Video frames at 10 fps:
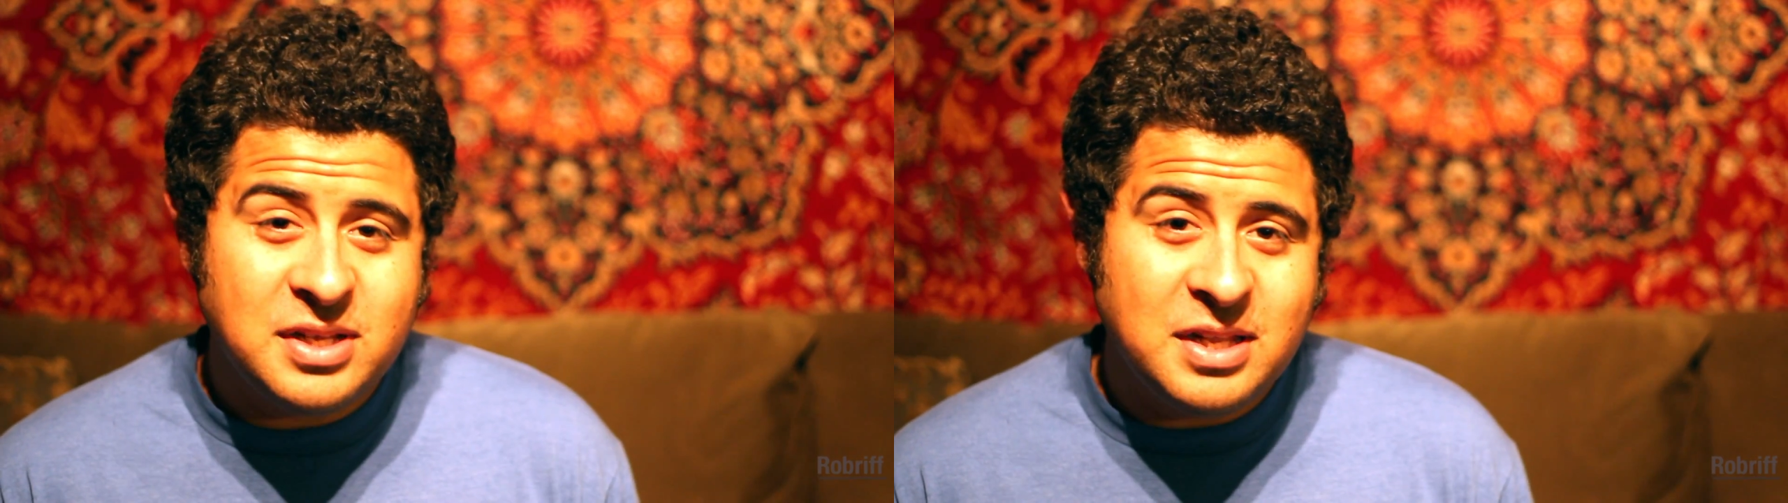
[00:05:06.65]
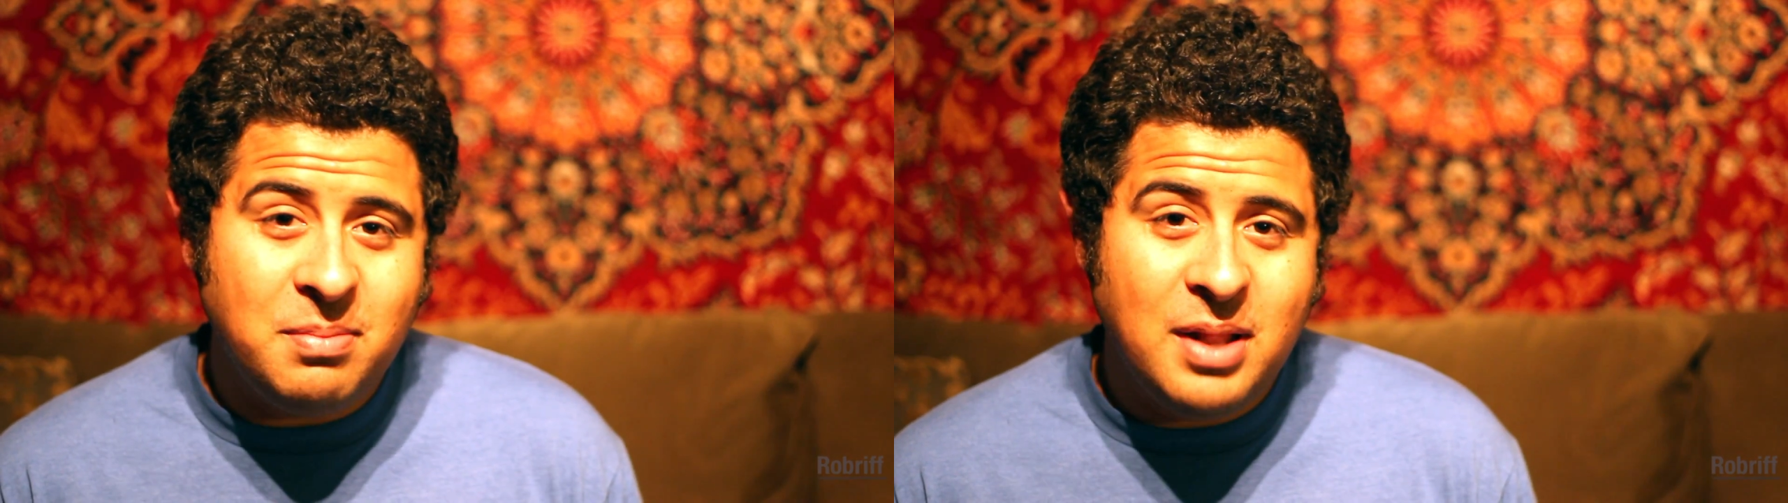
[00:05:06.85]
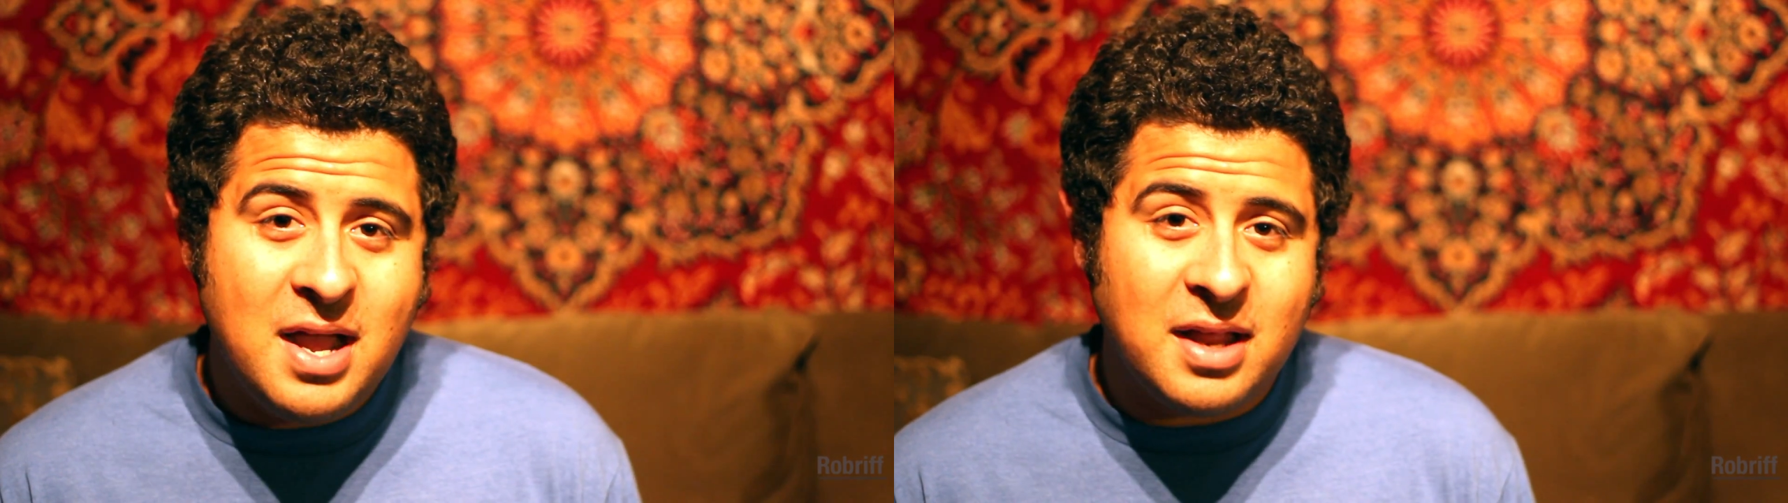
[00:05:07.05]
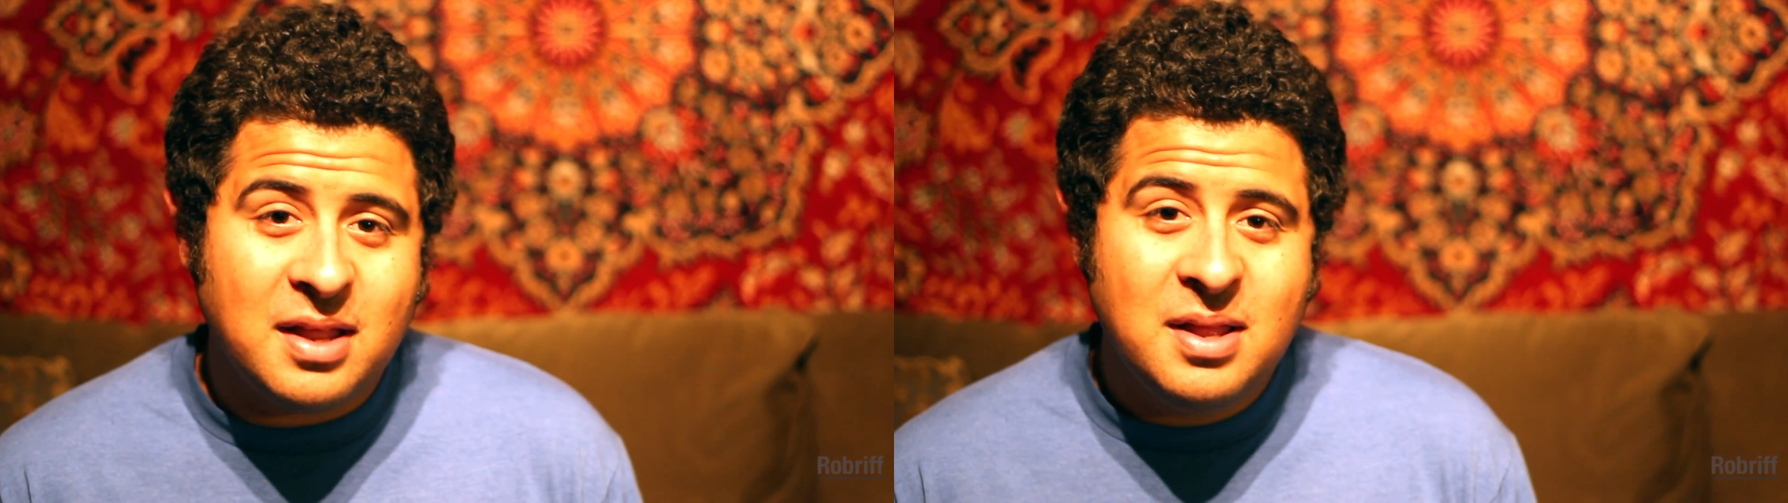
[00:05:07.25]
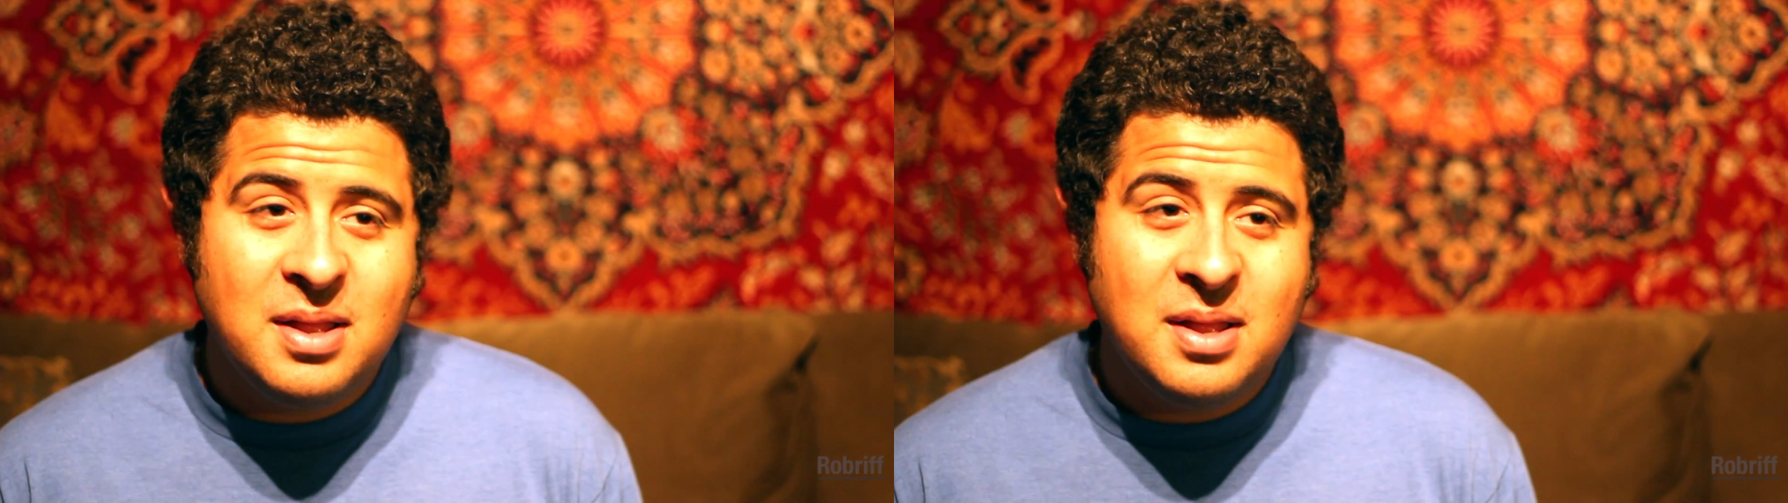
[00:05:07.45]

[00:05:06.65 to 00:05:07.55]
on the block,